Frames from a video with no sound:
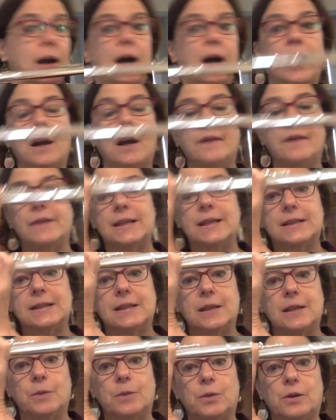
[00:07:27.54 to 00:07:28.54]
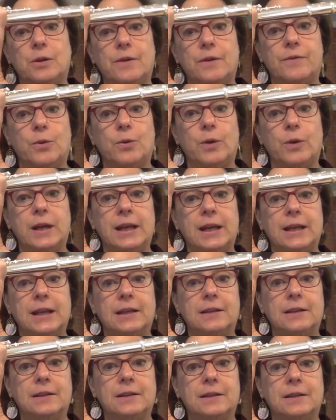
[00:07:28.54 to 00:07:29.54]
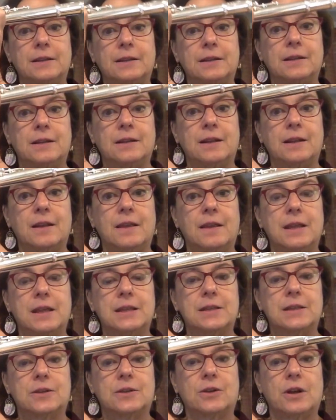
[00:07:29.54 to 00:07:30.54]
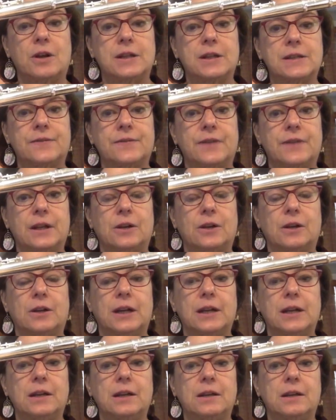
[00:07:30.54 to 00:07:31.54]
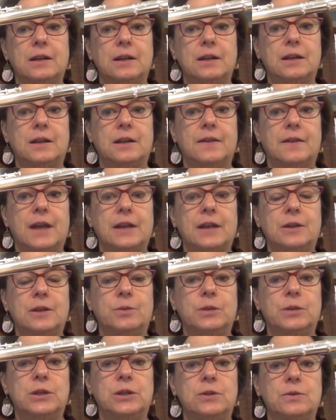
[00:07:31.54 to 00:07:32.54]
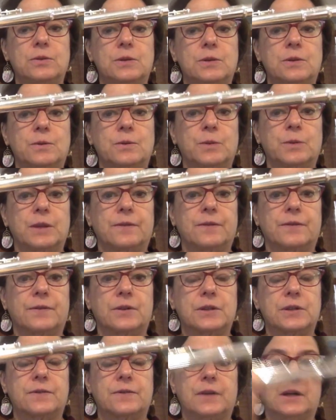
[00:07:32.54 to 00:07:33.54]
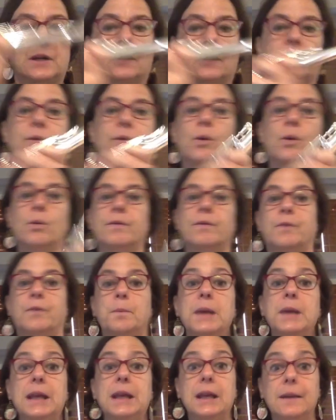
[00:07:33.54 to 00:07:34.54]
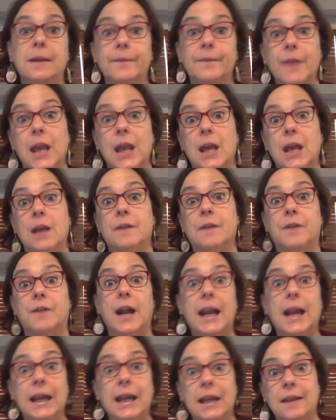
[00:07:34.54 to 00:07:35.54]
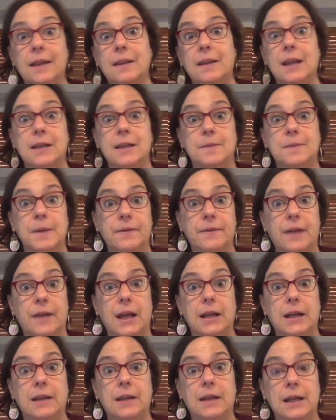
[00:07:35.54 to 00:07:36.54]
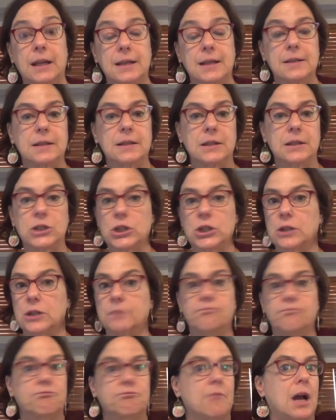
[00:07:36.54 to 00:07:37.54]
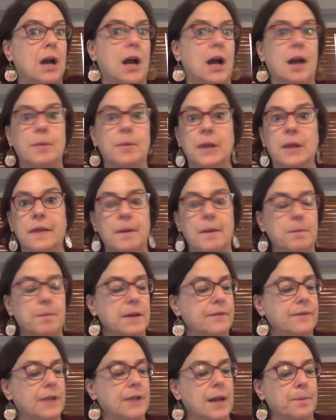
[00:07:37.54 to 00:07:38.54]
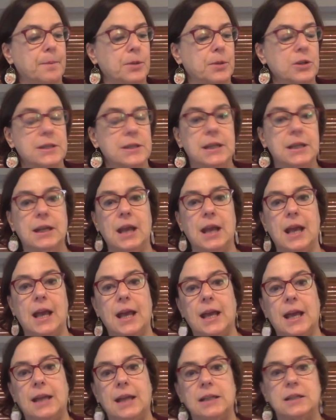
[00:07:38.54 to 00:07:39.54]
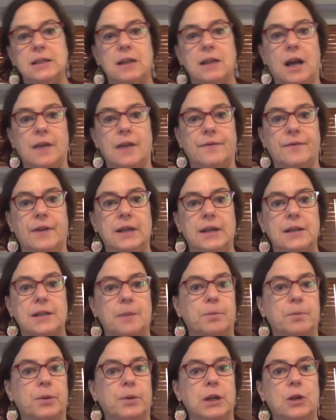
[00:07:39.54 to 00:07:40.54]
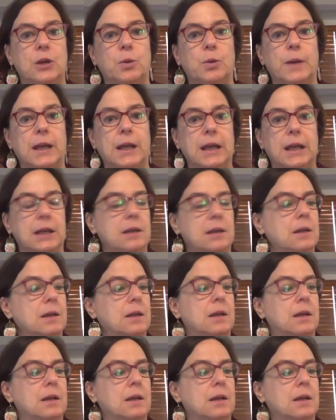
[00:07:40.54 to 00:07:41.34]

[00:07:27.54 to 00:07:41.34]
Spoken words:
Obviously, we're avoiding this cross fingering that you would use with the first finger. So for me, for anything that has B-flat in the key signature, I'm a thumb B-flat person, and I find I'm pretty quick